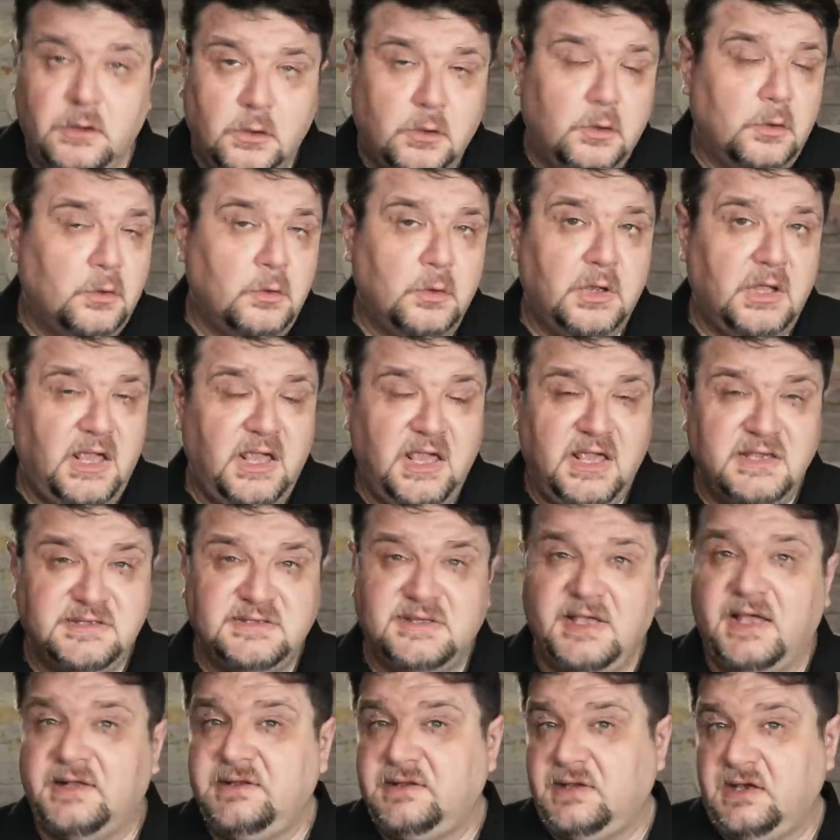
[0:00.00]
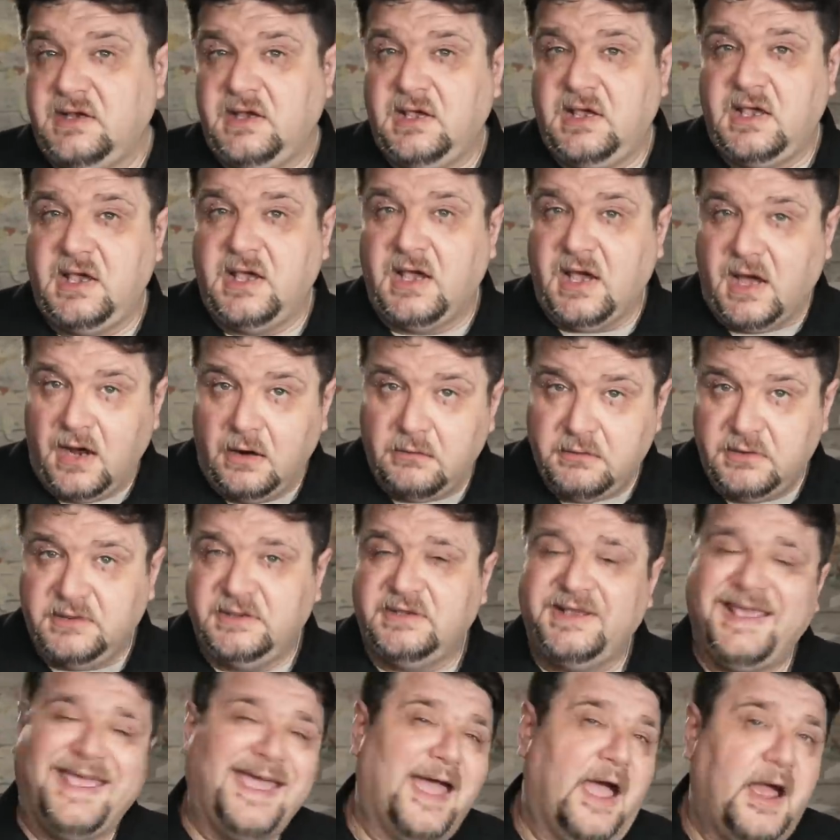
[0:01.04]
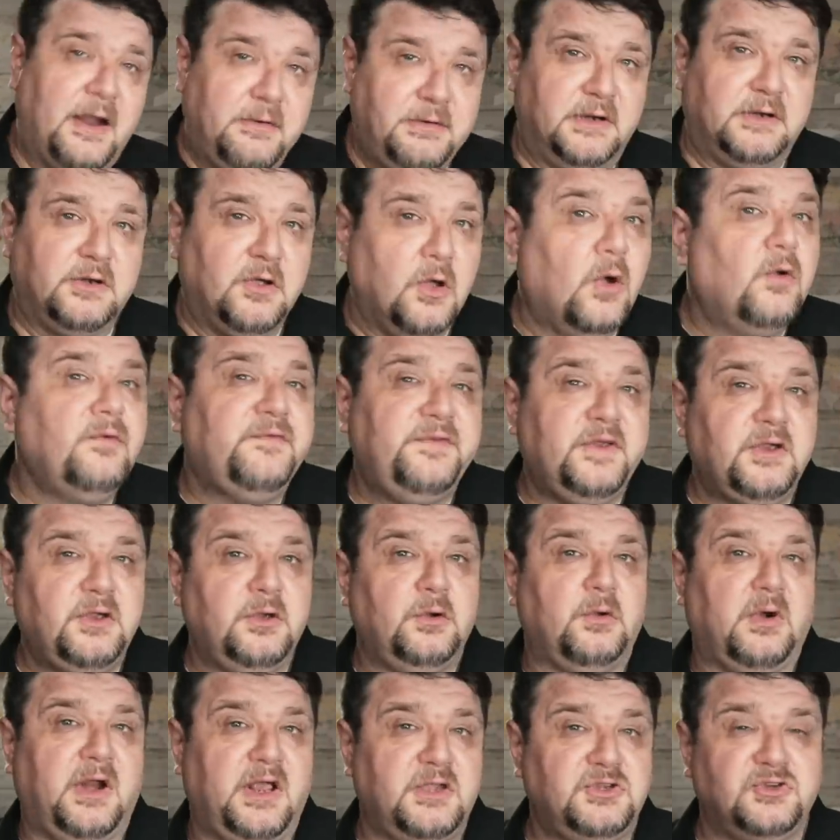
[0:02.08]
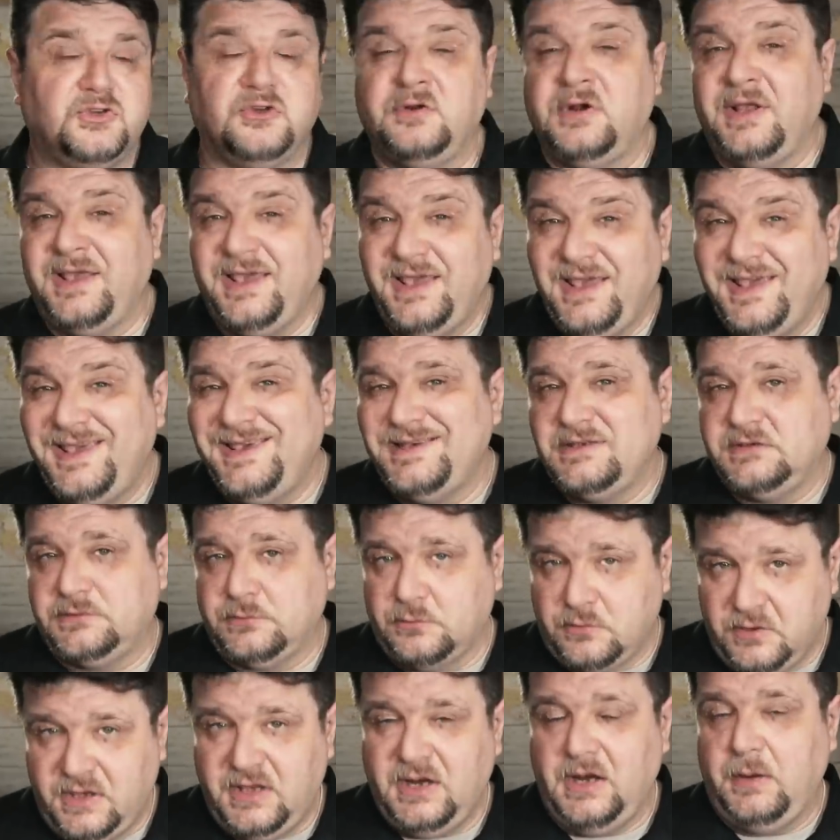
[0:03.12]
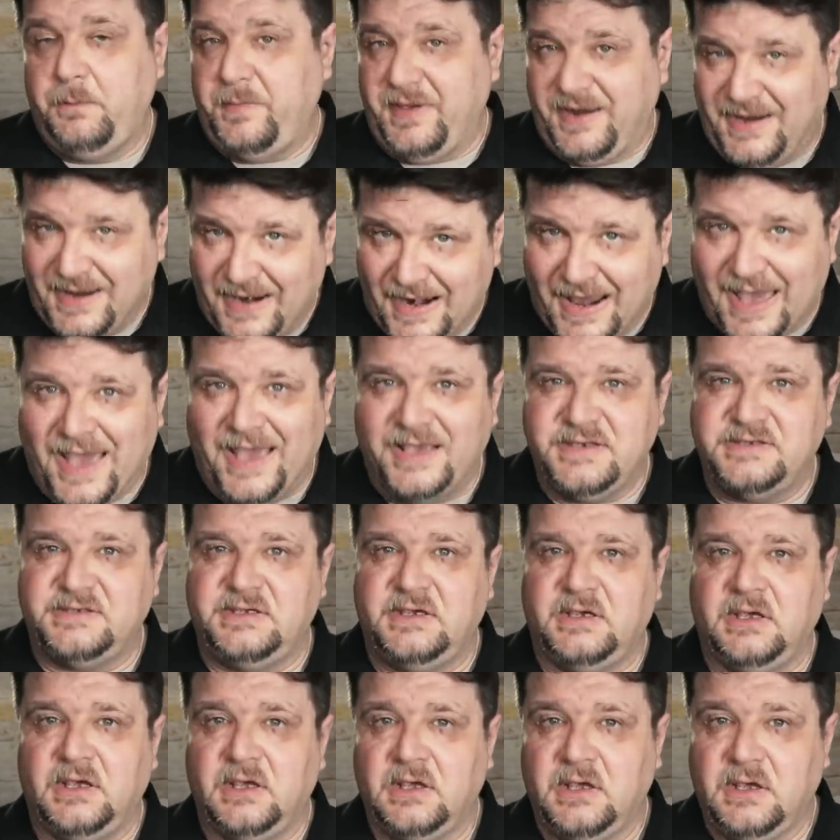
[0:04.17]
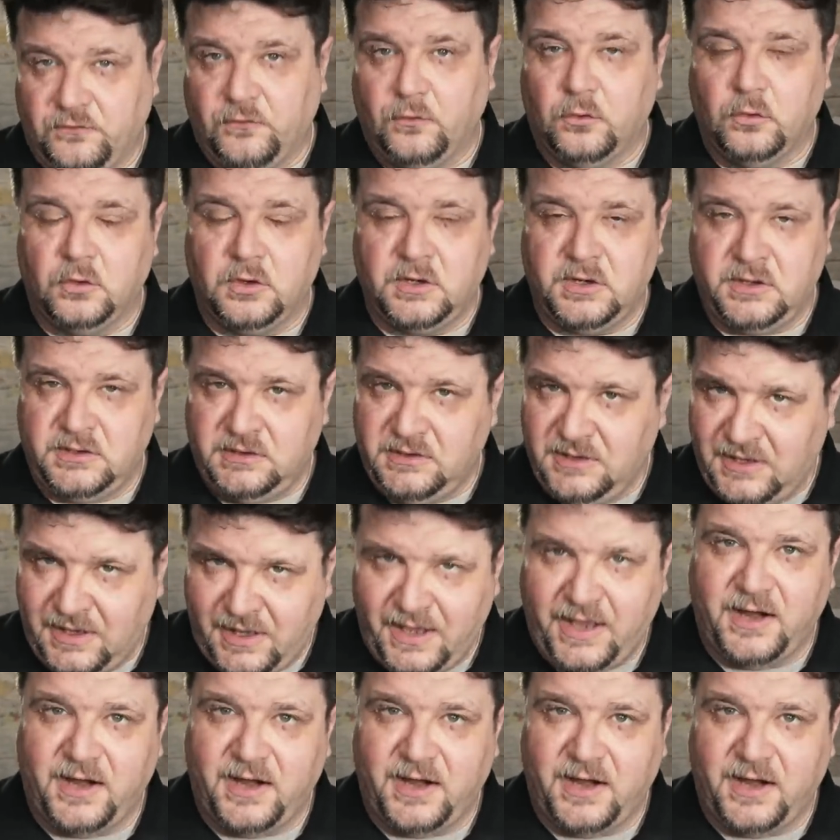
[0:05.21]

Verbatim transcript: though, is that the current carrier configuration is really penalizing for the